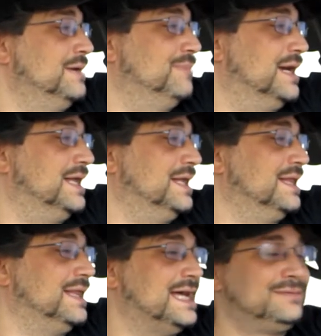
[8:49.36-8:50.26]
but
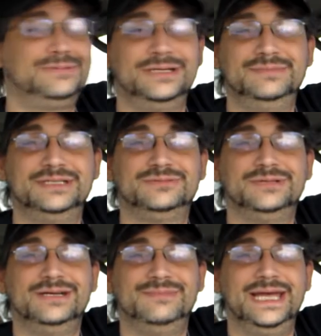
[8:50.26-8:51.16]
that's pretty much
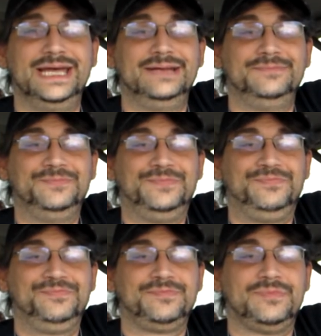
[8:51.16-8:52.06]
where I'm at
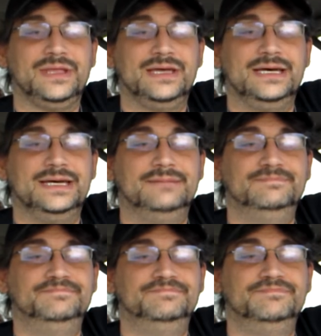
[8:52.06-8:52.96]

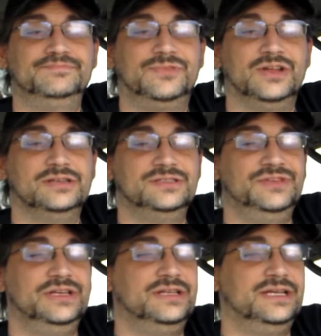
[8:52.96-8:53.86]
um, for those of
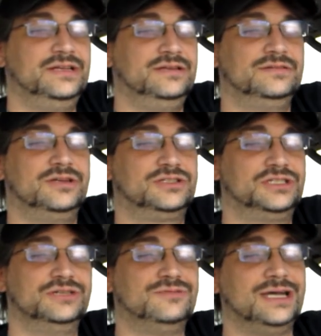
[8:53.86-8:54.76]
you that are
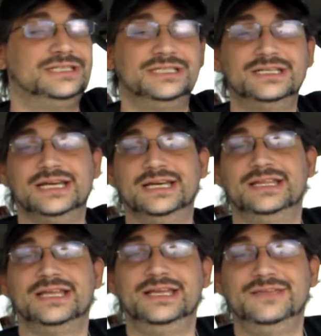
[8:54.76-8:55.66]
still watching uh,
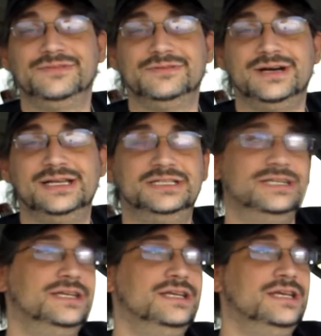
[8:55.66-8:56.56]
thank you for
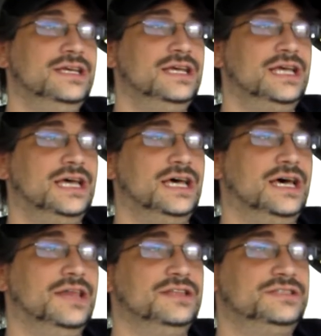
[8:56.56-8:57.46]
watching
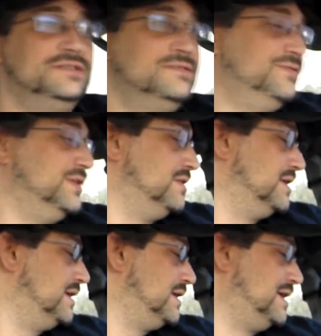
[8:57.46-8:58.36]
uh, the two of you
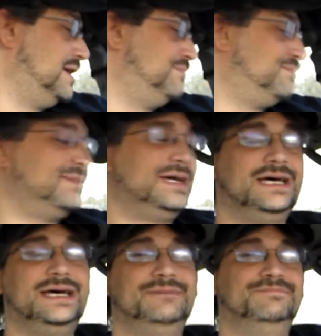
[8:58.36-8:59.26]
that keep
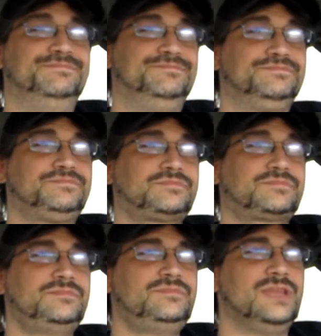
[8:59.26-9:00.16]
um,
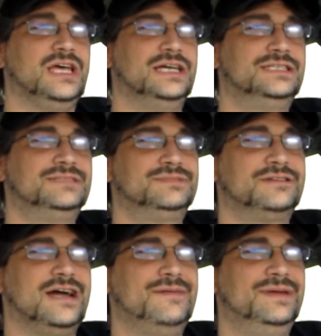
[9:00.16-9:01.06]

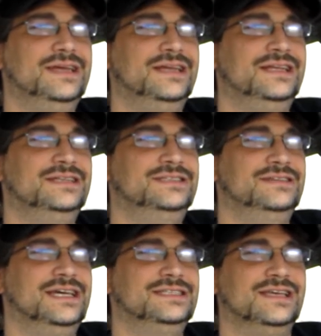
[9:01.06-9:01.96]
unsubscribing and then two
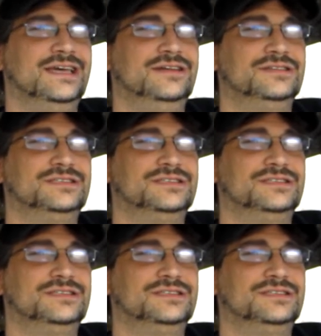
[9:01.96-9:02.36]
days later